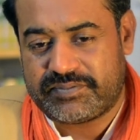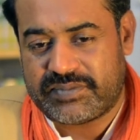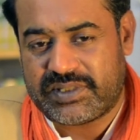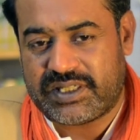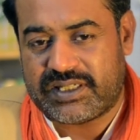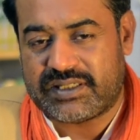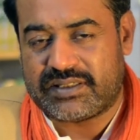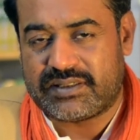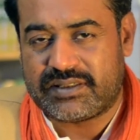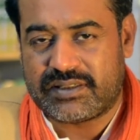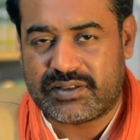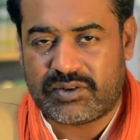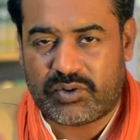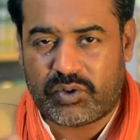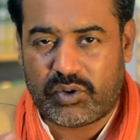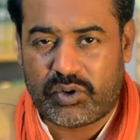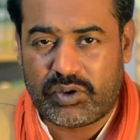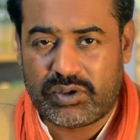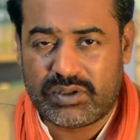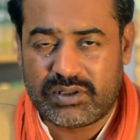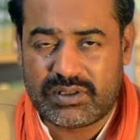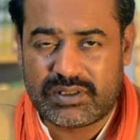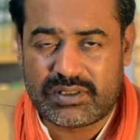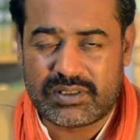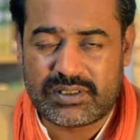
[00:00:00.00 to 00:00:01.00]
and
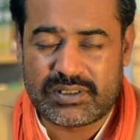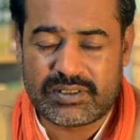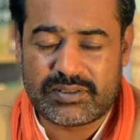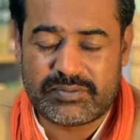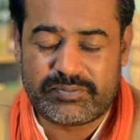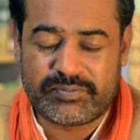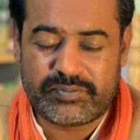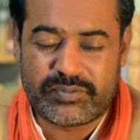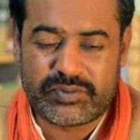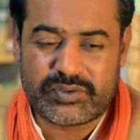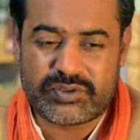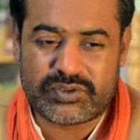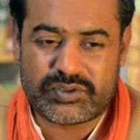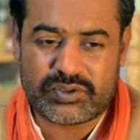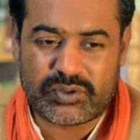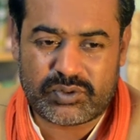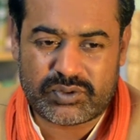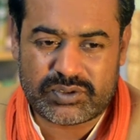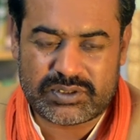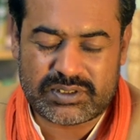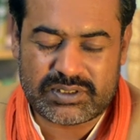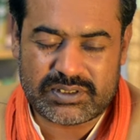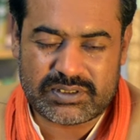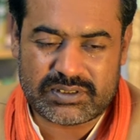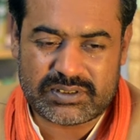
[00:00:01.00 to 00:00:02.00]
all the
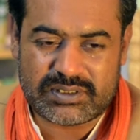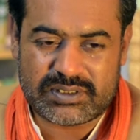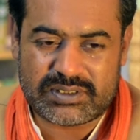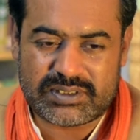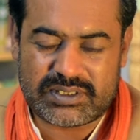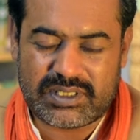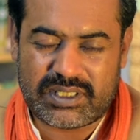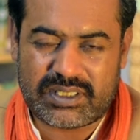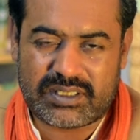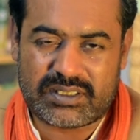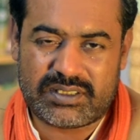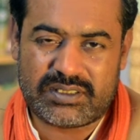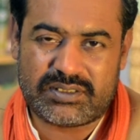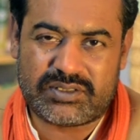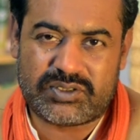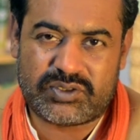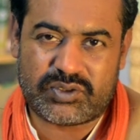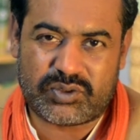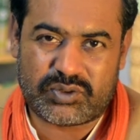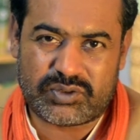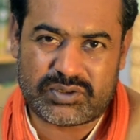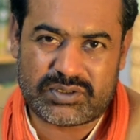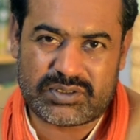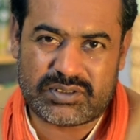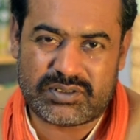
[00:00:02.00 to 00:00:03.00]
sources, the sacred
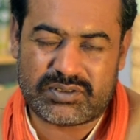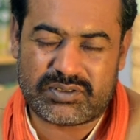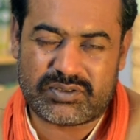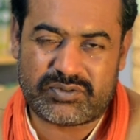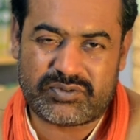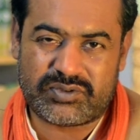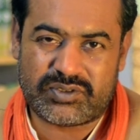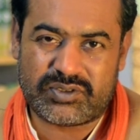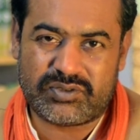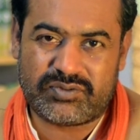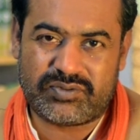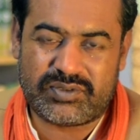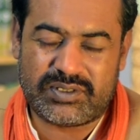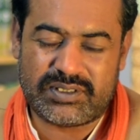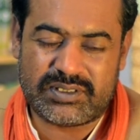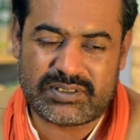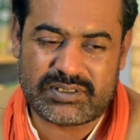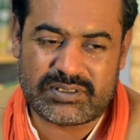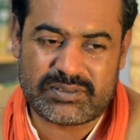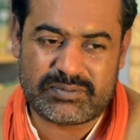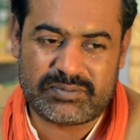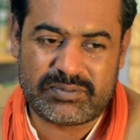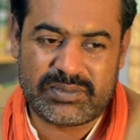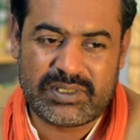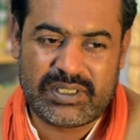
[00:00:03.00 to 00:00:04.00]
sources of
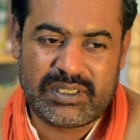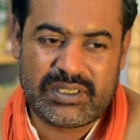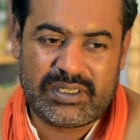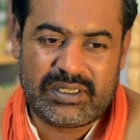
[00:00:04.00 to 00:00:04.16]
Sufism,